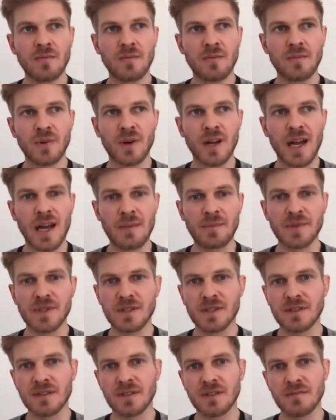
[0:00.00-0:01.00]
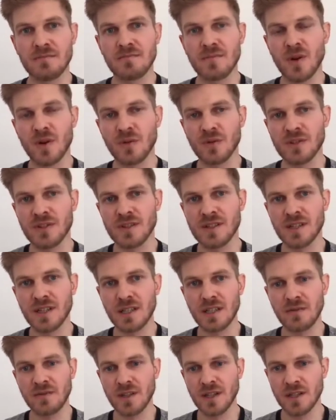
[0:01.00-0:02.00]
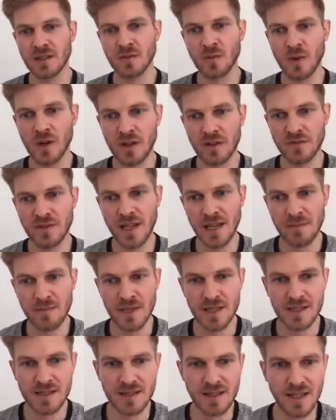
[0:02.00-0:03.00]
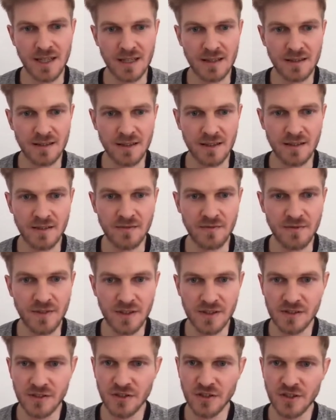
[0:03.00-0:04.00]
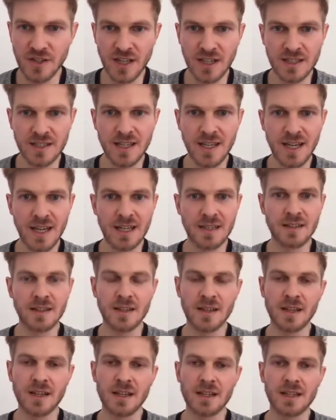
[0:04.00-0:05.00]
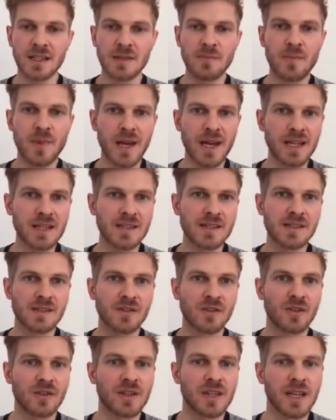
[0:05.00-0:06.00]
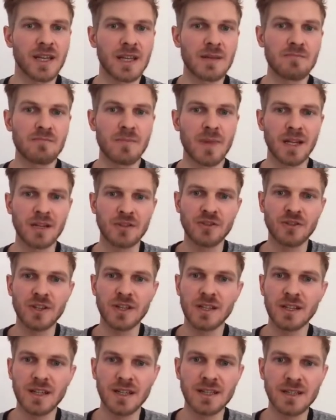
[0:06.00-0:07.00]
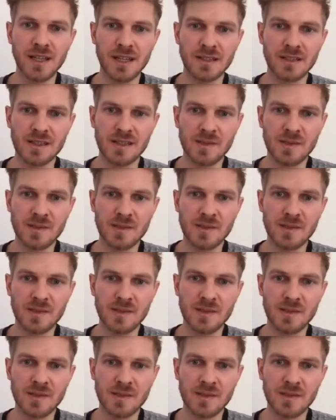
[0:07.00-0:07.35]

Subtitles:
Perhaps the most significant one of them is that the Wasserstein GAN depends on a metric in data